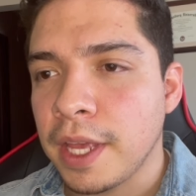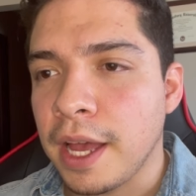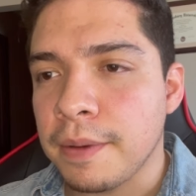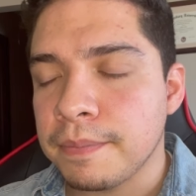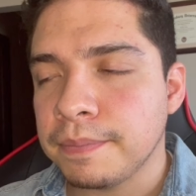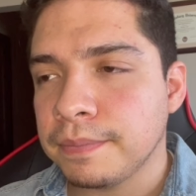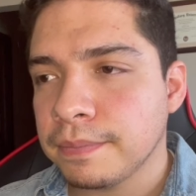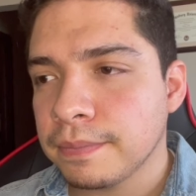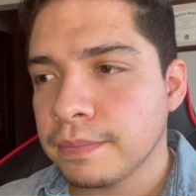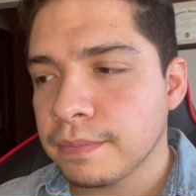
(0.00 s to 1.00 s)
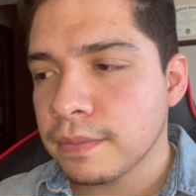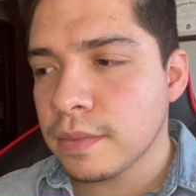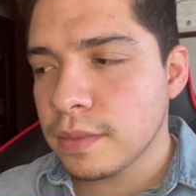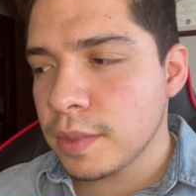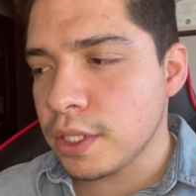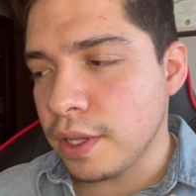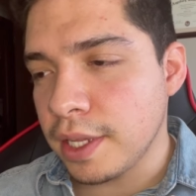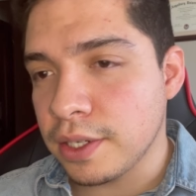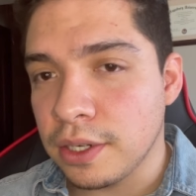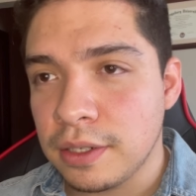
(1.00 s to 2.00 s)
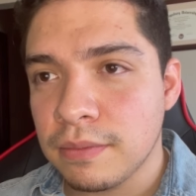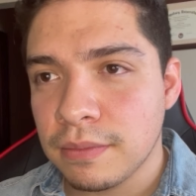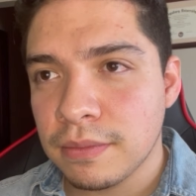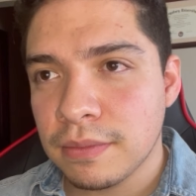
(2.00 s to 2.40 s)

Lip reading: Yeah. So that's good.